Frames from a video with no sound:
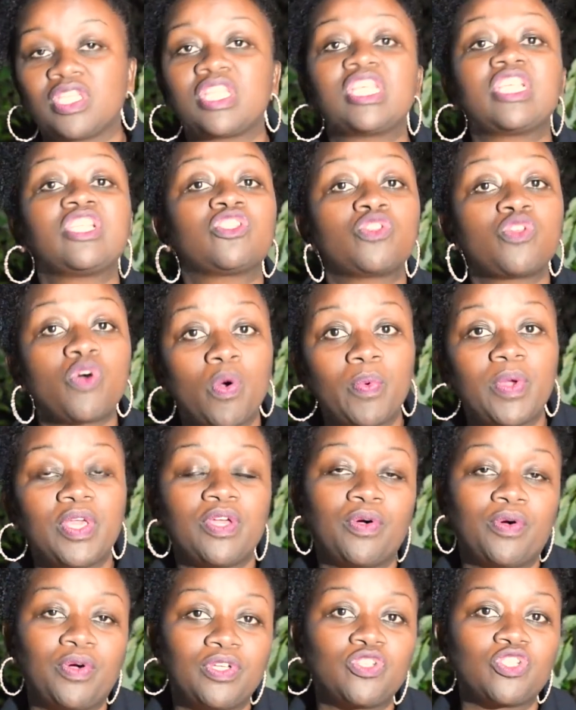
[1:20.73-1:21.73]
there's no way
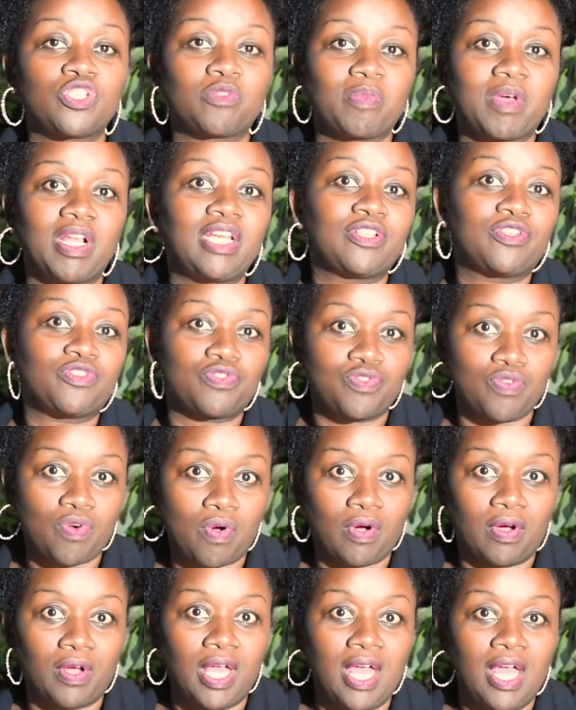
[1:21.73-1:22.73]
you're going to spell it
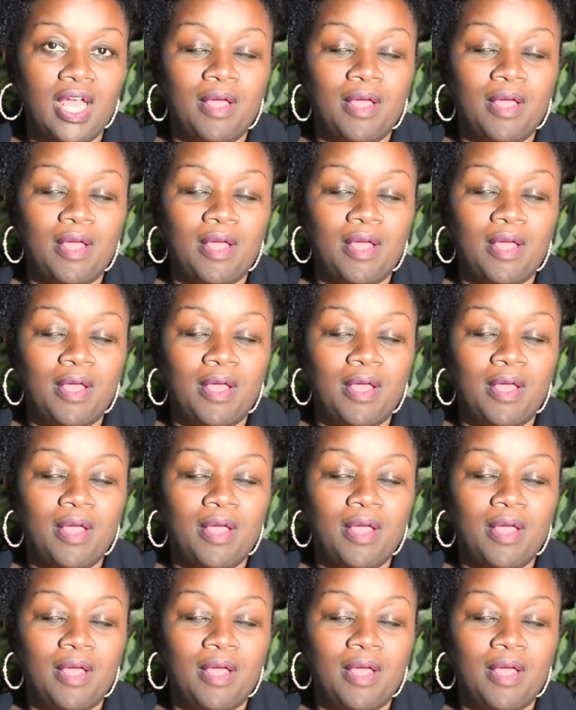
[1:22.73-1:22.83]
wrong,